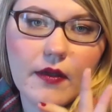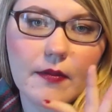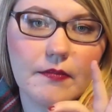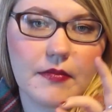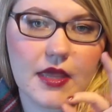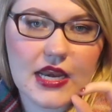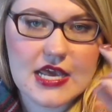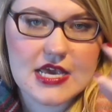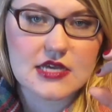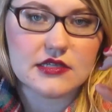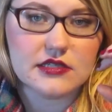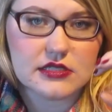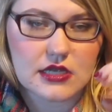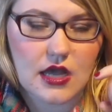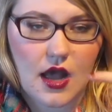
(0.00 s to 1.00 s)

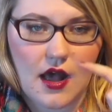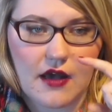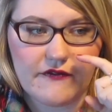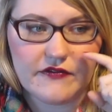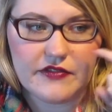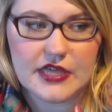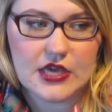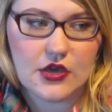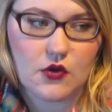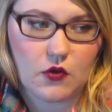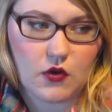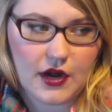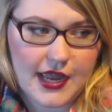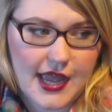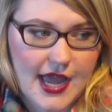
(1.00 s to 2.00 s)
minis of the
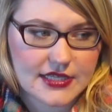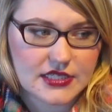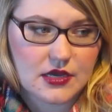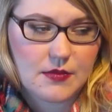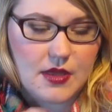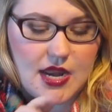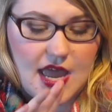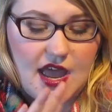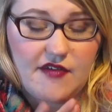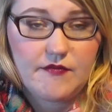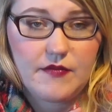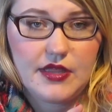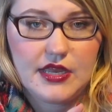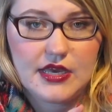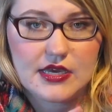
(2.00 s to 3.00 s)
Orgasm, and I have
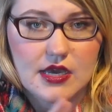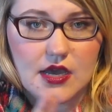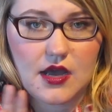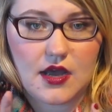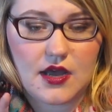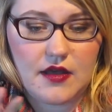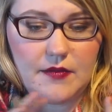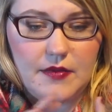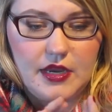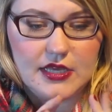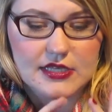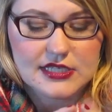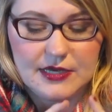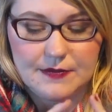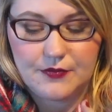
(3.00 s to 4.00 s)

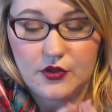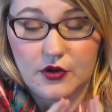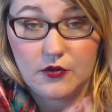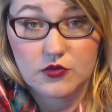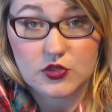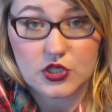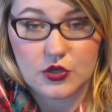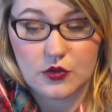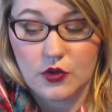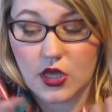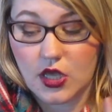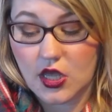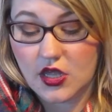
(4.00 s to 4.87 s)
mini Deep Throat too.